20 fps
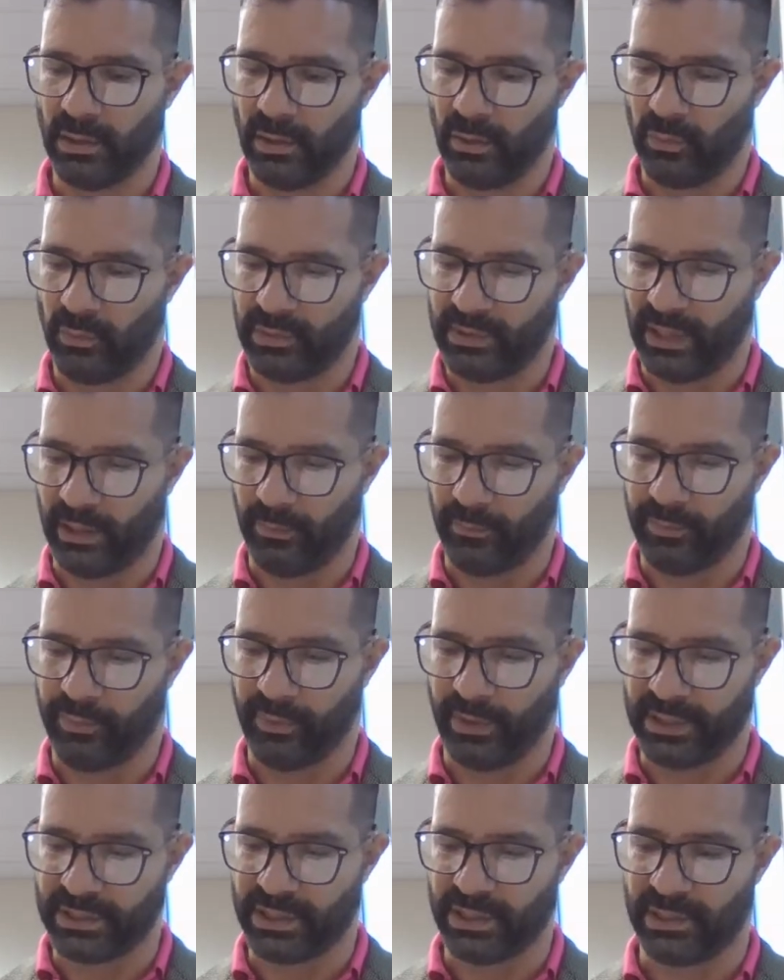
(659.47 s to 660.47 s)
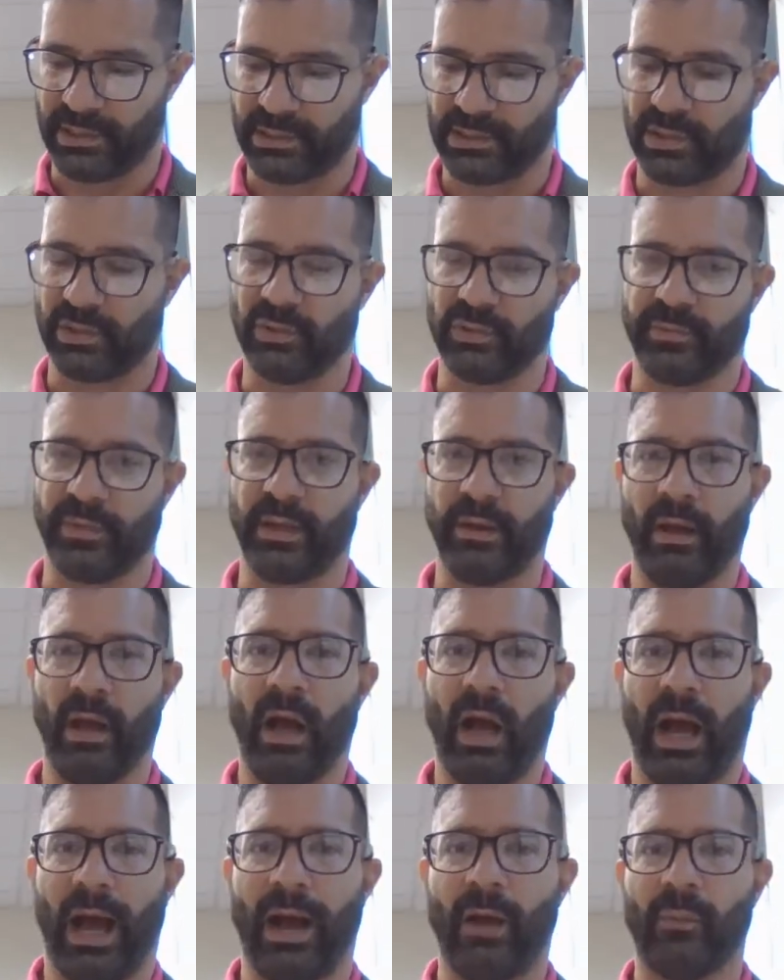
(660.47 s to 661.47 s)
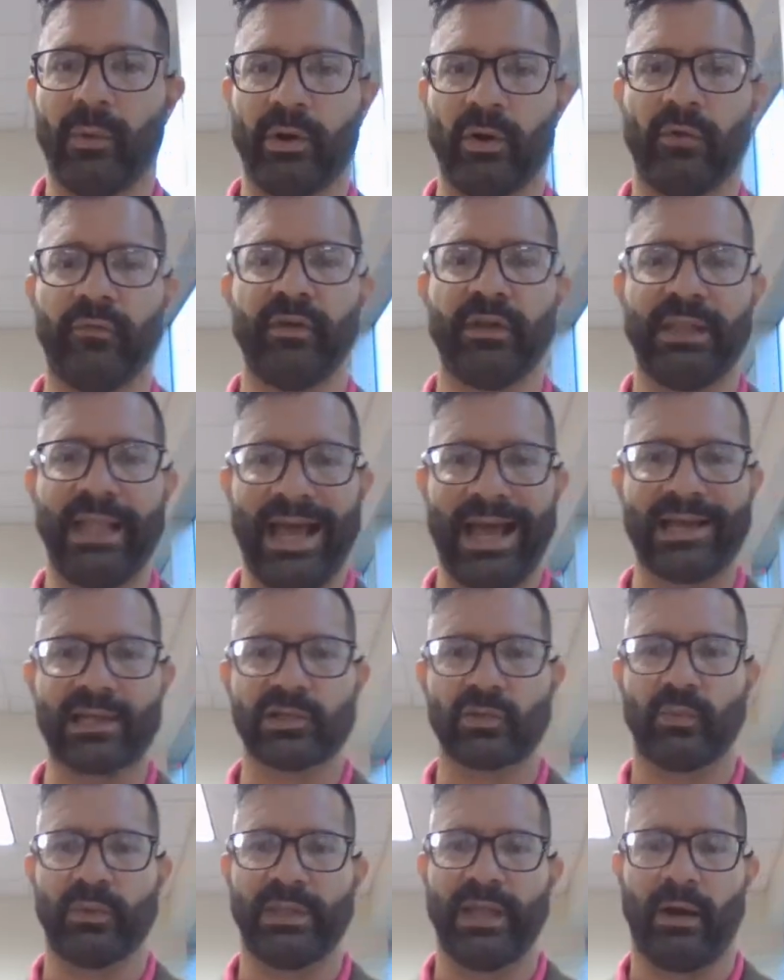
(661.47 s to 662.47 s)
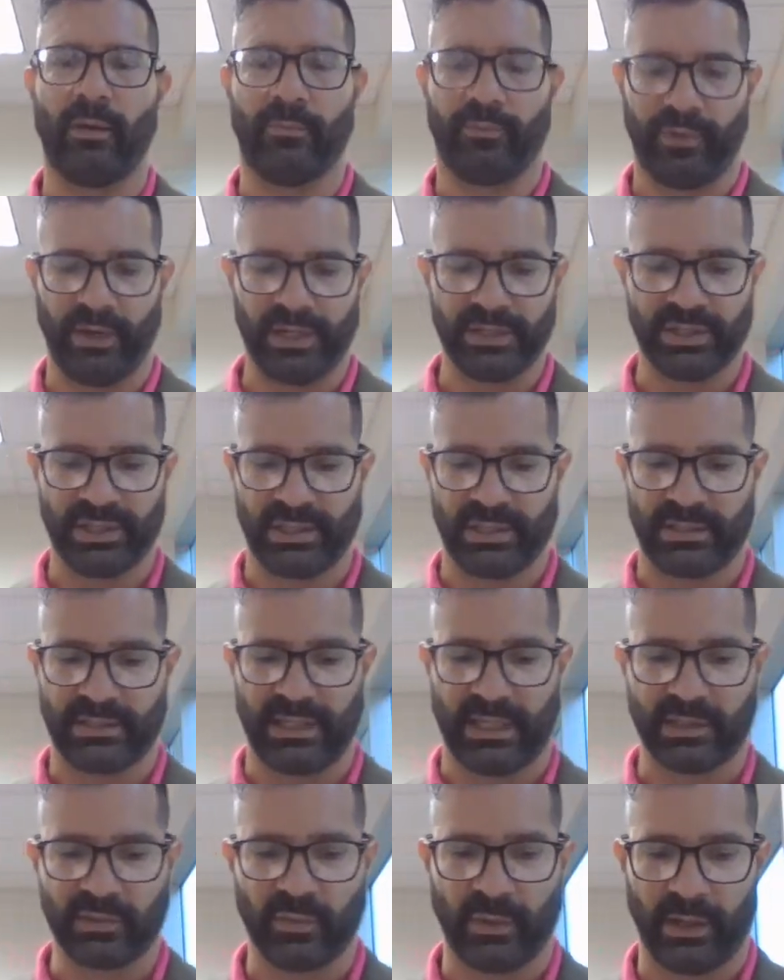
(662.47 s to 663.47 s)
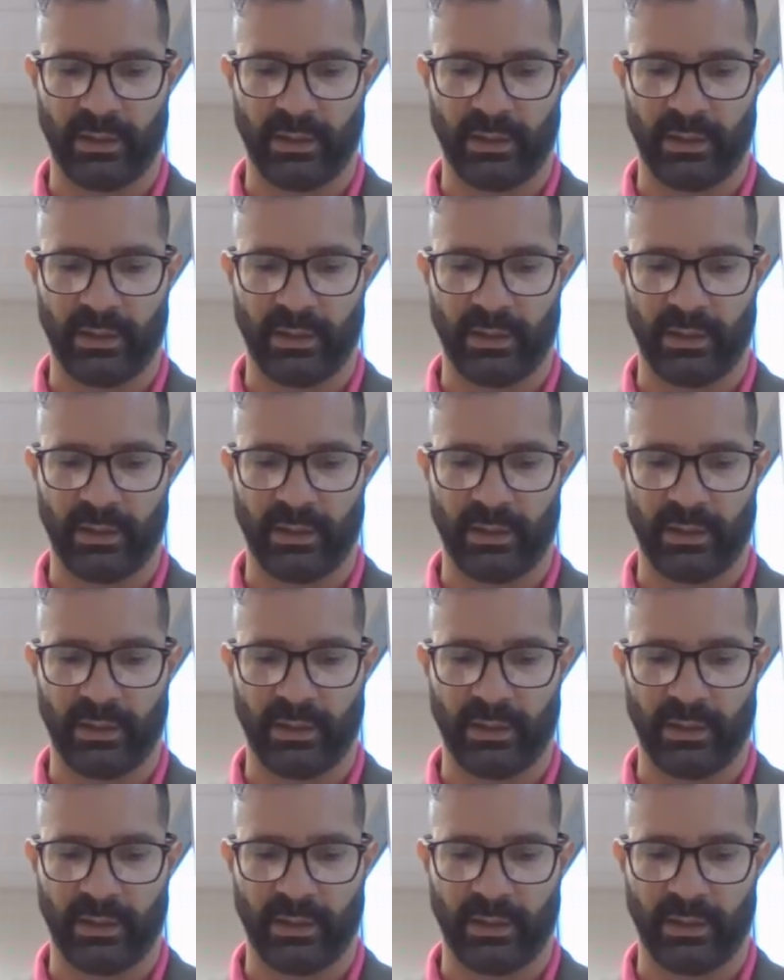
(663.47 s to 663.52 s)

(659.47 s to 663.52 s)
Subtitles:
without prejudice. Excuse me. I went over last without prejudice. That's what I